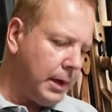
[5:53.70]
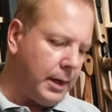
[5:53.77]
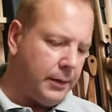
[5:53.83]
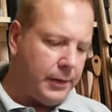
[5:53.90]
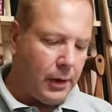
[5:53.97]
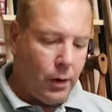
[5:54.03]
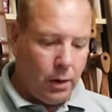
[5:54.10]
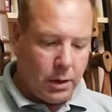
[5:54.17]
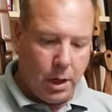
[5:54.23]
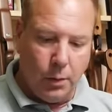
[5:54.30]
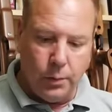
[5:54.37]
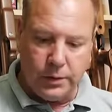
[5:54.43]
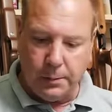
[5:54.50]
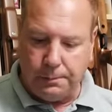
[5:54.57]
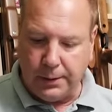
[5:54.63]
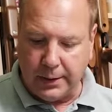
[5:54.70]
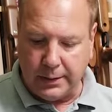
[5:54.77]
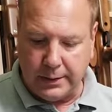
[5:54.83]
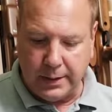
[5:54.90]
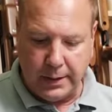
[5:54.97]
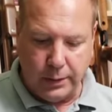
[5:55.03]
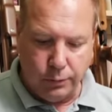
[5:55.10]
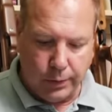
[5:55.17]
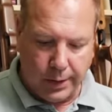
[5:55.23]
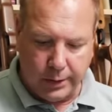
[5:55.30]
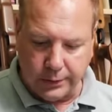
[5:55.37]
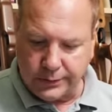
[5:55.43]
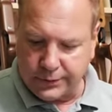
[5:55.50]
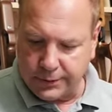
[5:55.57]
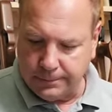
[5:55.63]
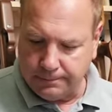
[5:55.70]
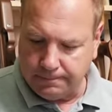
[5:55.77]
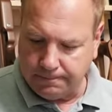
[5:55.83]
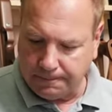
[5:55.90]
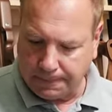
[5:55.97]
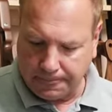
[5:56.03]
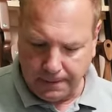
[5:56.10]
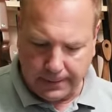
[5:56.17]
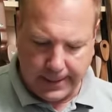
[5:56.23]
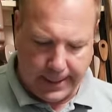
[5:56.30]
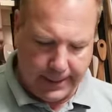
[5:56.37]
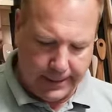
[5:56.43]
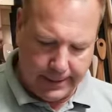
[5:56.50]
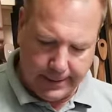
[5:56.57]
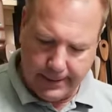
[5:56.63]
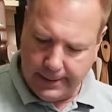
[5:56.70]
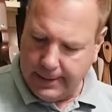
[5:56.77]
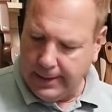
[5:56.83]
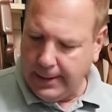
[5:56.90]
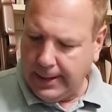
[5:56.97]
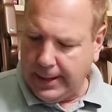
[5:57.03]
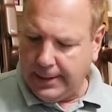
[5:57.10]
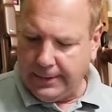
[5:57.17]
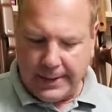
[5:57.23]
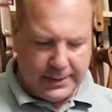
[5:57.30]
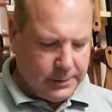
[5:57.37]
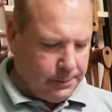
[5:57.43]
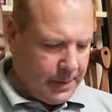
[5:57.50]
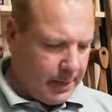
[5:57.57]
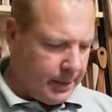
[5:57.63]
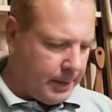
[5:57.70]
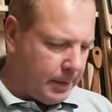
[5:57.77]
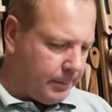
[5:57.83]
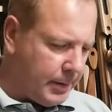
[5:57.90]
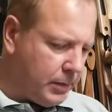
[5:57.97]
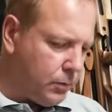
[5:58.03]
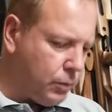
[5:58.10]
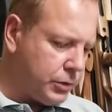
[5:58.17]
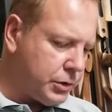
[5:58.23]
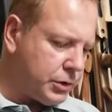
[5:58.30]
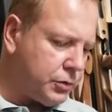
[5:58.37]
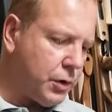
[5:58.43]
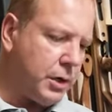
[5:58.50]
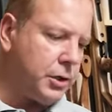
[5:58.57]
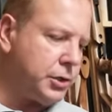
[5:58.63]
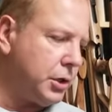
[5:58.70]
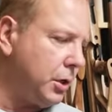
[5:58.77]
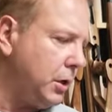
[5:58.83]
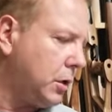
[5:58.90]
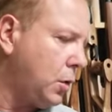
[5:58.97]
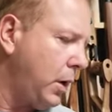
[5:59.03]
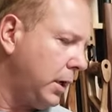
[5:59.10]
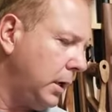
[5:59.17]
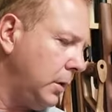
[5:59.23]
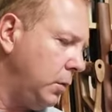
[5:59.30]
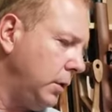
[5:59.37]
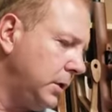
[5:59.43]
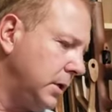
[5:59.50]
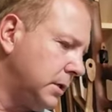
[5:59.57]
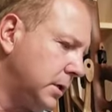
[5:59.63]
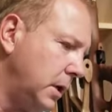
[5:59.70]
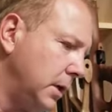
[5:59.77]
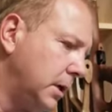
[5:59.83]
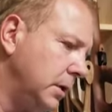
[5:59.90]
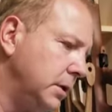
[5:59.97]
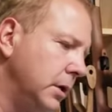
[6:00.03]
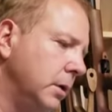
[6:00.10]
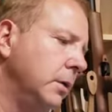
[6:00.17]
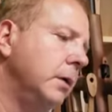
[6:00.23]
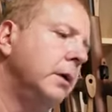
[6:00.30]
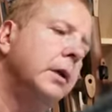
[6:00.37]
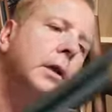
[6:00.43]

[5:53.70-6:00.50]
They all come with the Picatinny rails. Okay, and that's about it. I mean, we're just trying to show you quickly what this gun can do.